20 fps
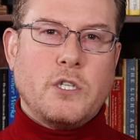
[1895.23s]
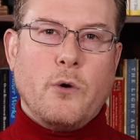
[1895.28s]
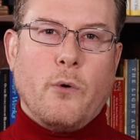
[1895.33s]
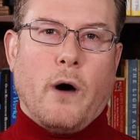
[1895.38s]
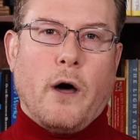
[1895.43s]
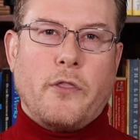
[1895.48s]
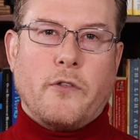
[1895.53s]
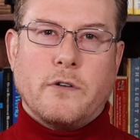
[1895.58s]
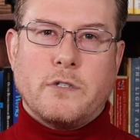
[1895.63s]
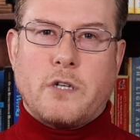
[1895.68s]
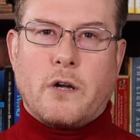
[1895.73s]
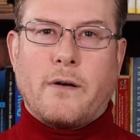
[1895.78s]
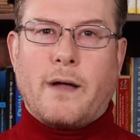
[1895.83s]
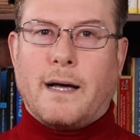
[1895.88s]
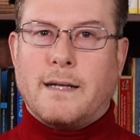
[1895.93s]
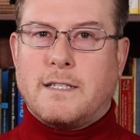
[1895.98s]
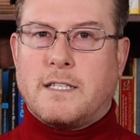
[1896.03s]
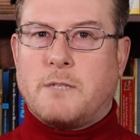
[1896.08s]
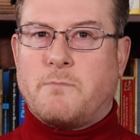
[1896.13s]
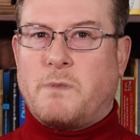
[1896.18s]
two authors are
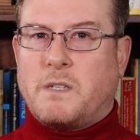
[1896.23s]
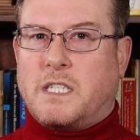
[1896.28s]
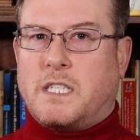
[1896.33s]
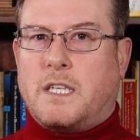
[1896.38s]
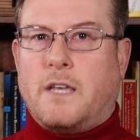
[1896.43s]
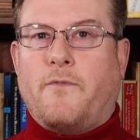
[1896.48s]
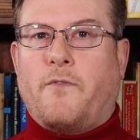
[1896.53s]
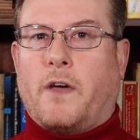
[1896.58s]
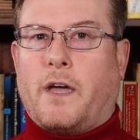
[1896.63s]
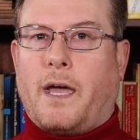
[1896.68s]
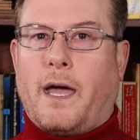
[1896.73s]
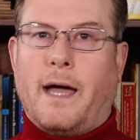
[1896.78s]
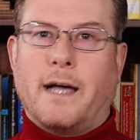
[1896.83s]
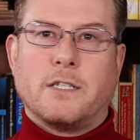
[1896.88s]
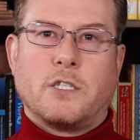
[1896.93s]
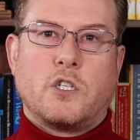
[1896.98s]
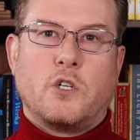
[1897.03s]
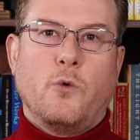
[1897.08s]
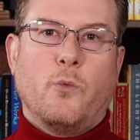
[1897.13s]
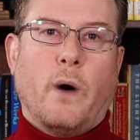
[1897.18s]
not specific
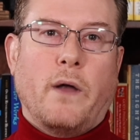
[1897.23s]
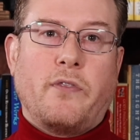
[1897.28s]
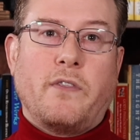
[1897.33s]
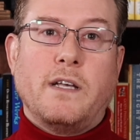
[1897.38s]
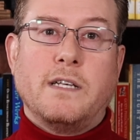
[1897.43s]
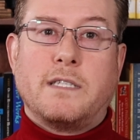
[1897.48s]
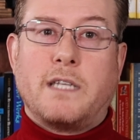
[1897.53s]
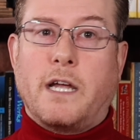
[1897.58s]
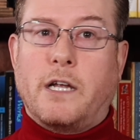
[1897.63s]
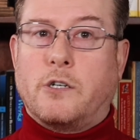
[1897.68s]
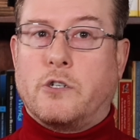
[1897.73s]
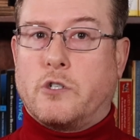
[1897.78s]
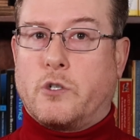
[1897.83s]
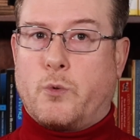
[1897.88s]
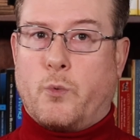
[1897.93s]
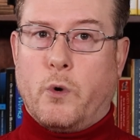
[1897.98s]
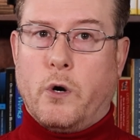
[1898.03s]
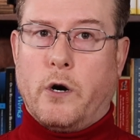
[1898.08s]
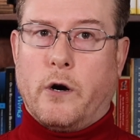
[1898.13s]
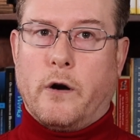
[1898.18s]
as to what these
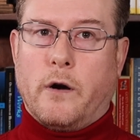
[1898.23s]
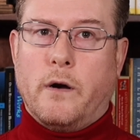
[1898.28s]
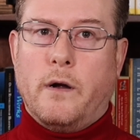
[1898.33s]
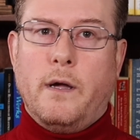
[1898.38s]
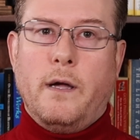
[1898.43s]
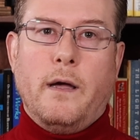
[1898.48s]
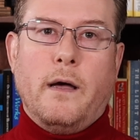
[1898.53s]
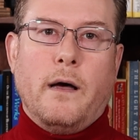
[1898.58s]
dangers were,